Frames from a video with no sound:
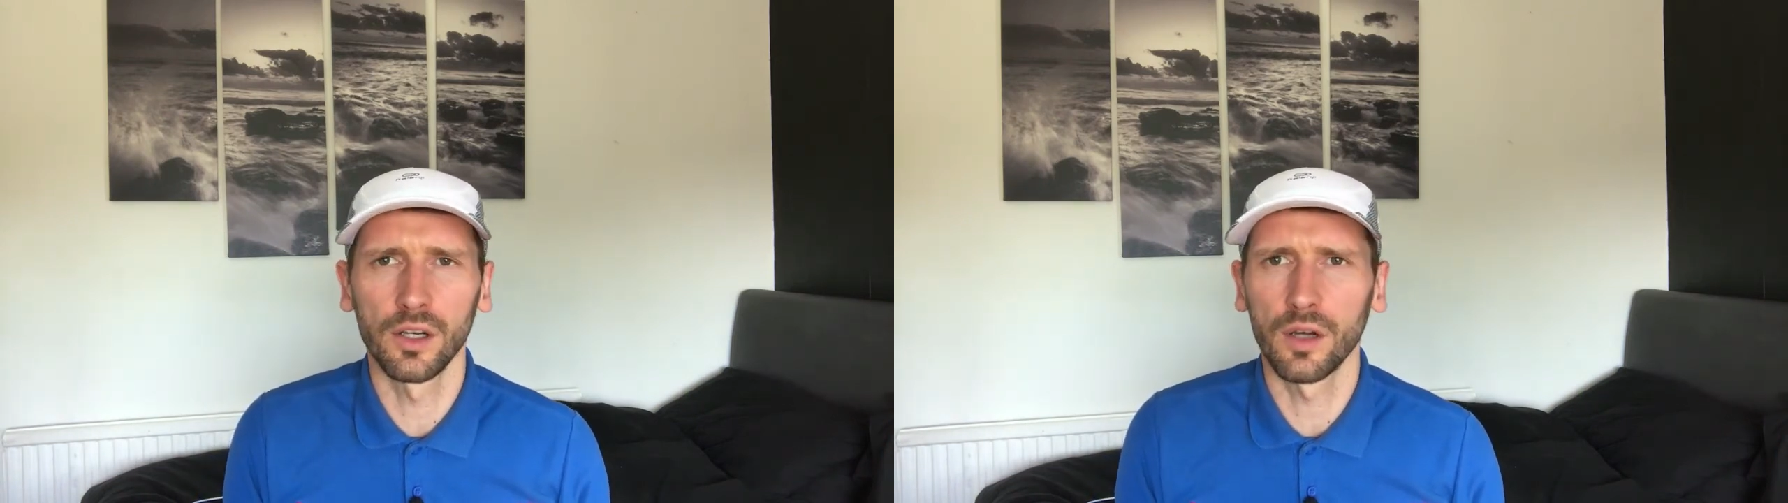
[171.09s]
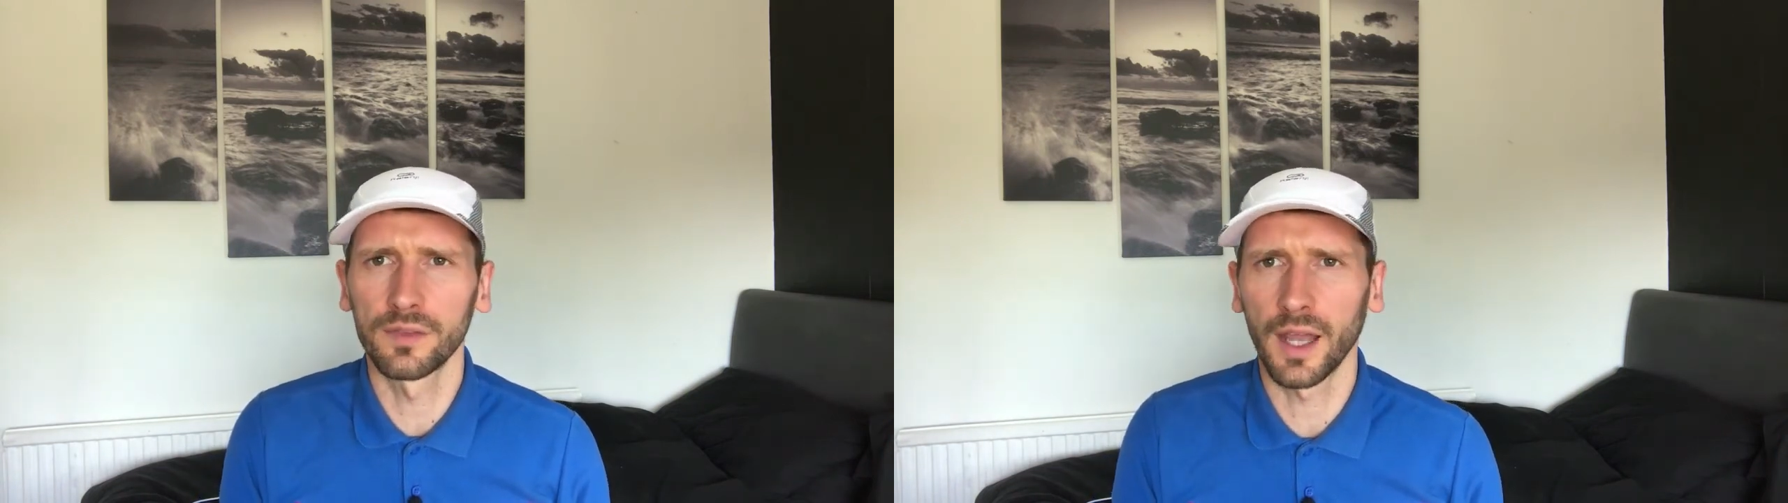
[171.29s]

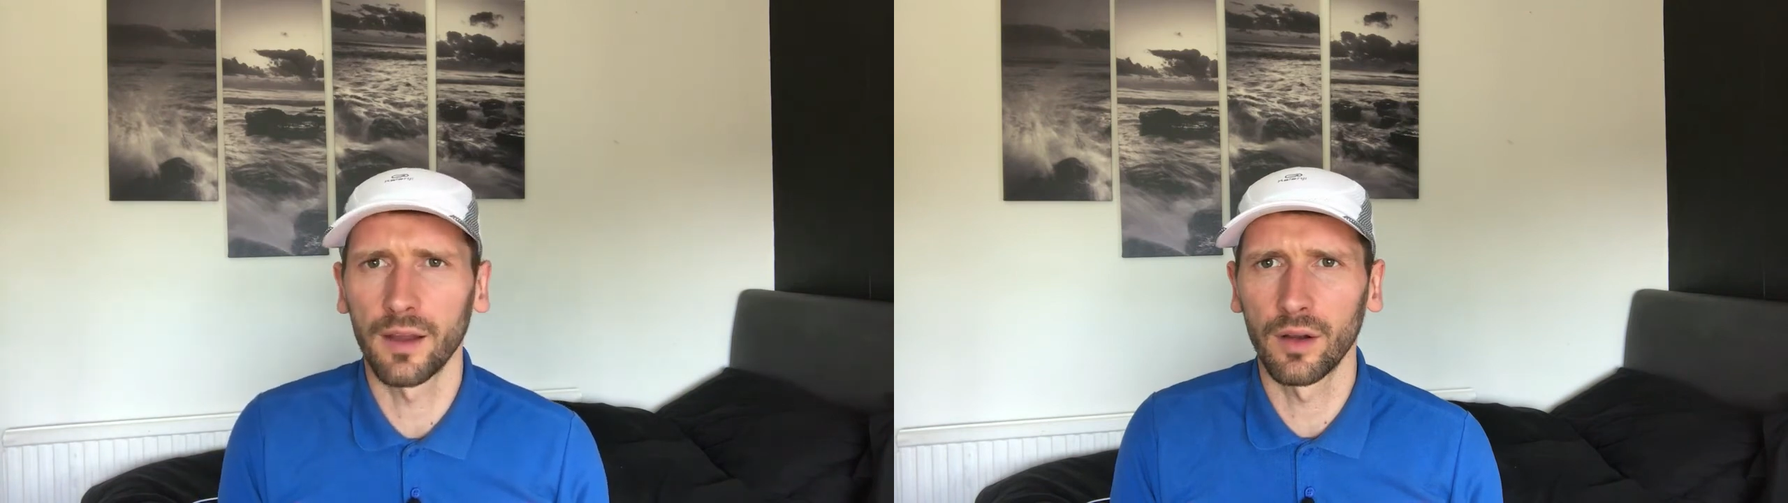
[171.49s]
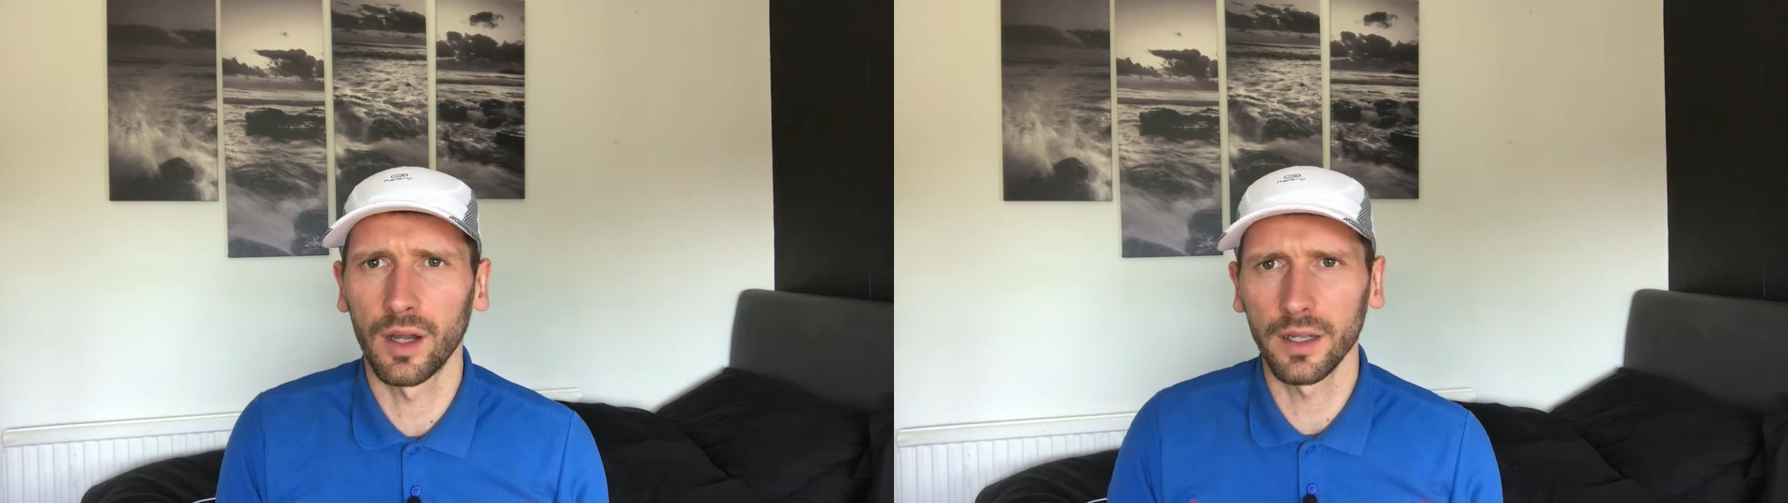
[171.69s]
a lot of
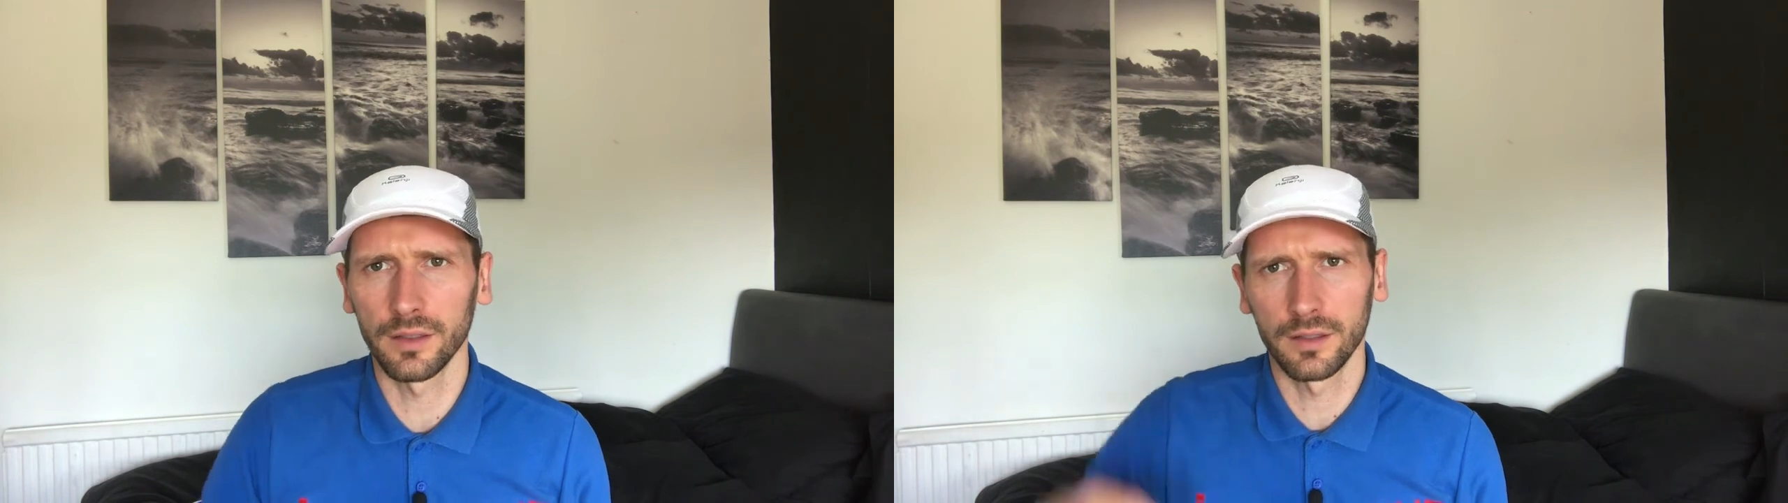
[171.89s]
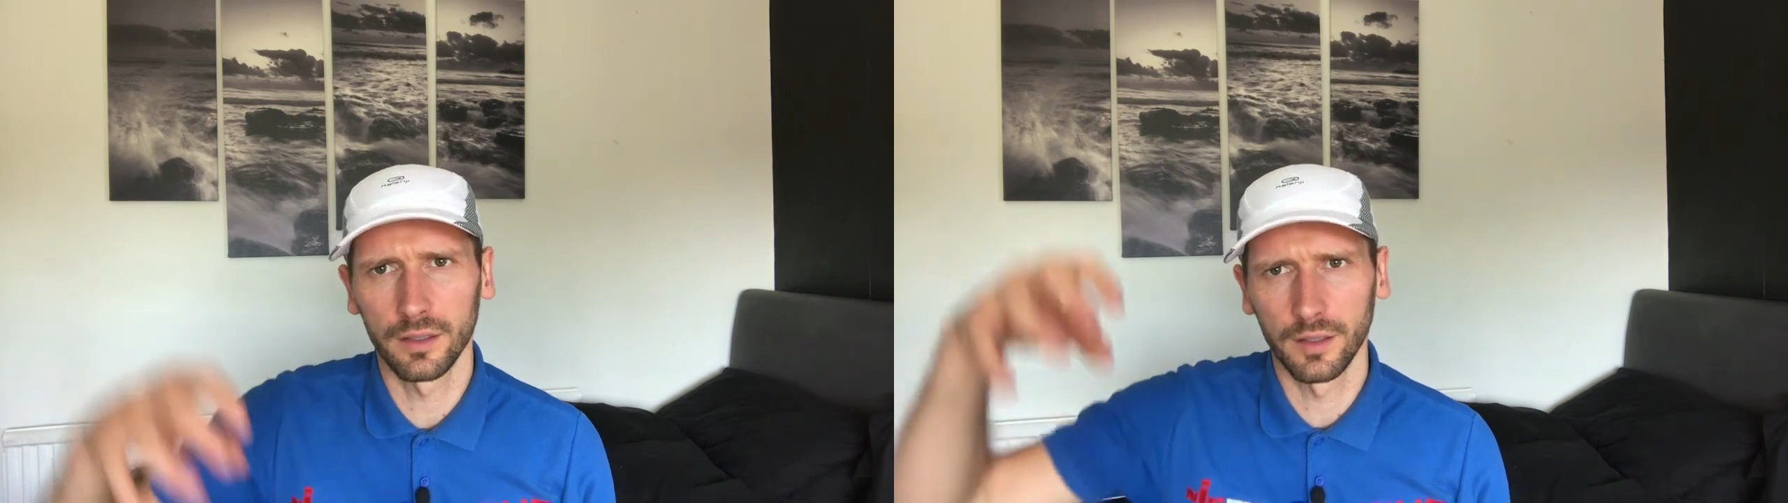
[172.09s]
down
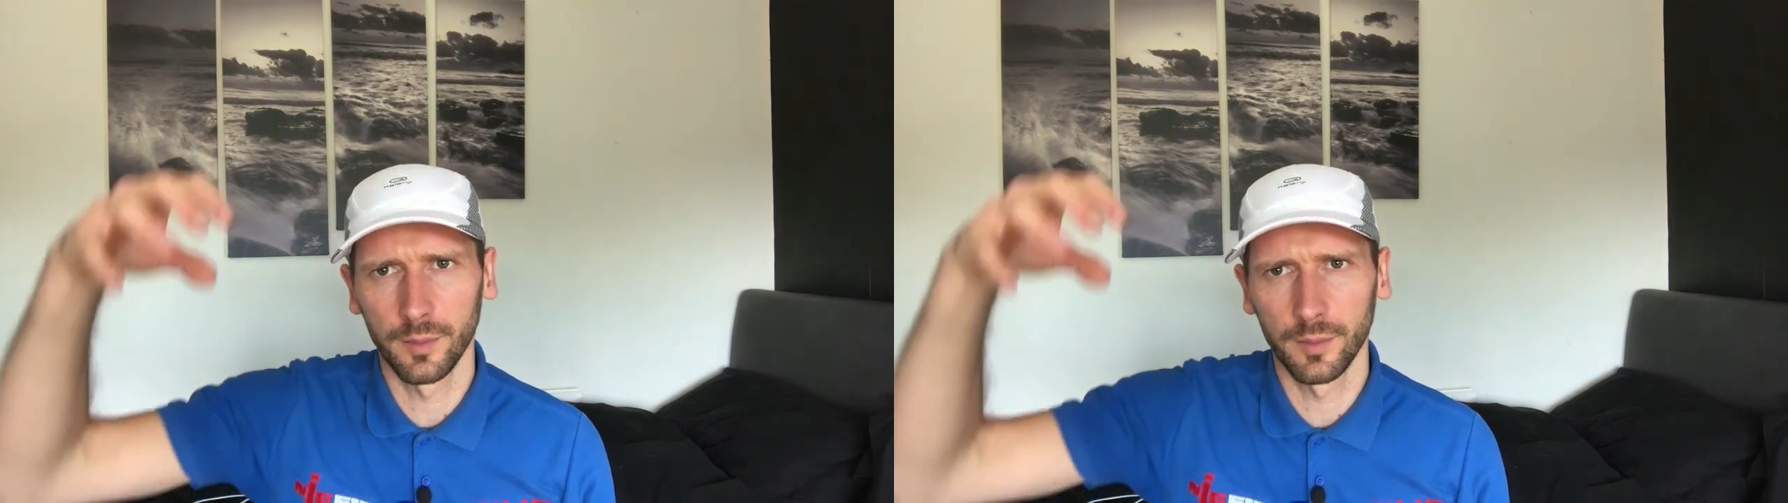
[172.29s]
lights